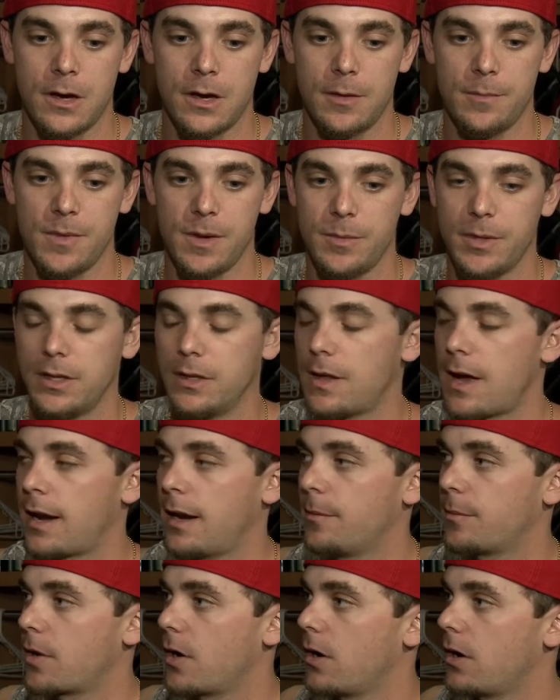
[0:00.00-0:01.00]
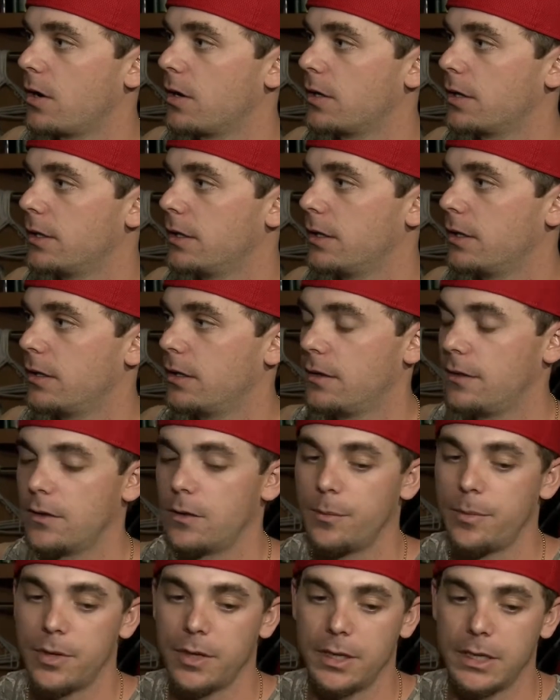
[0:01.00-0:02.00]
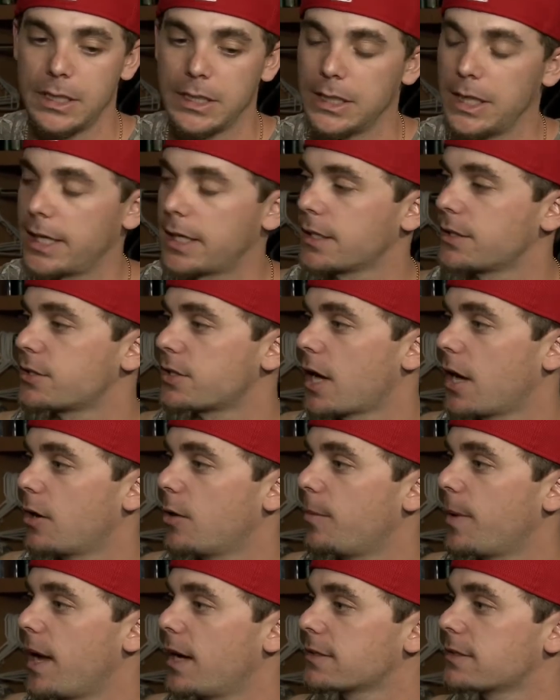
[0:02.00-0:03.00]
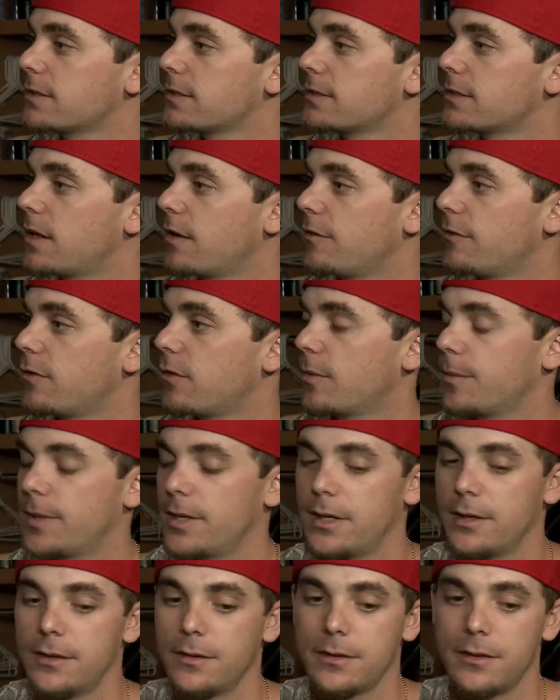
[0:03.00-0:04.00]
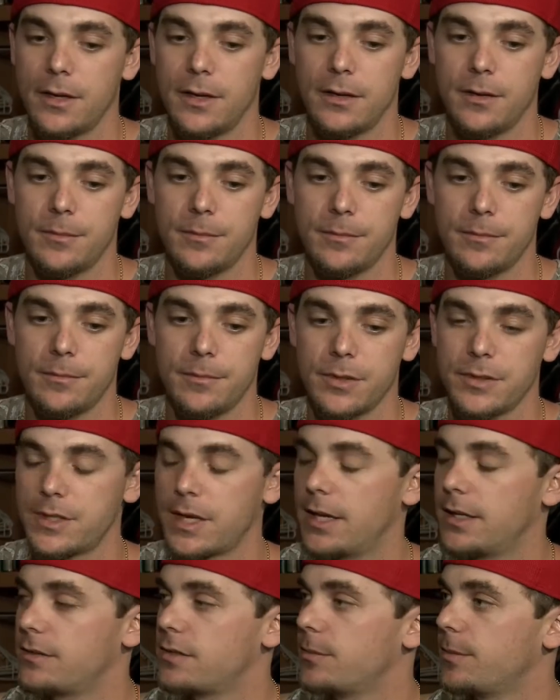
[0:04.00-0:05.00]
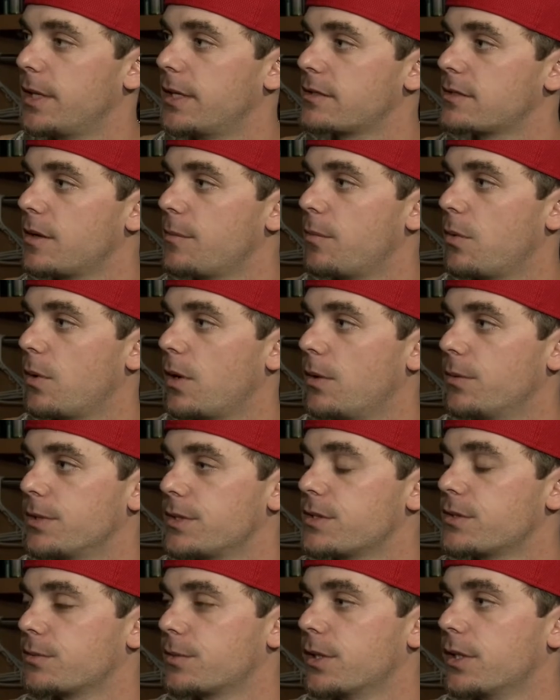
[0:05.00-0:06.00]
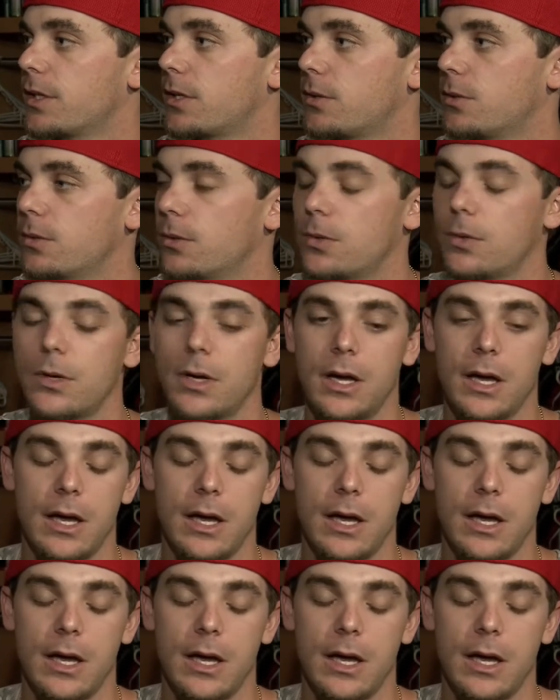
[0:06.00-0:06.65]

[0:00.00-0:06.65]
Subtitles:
maybe the lineup card, and they'll put it in like a shadow box and stuff for me and present it to me at some point, which is really cool.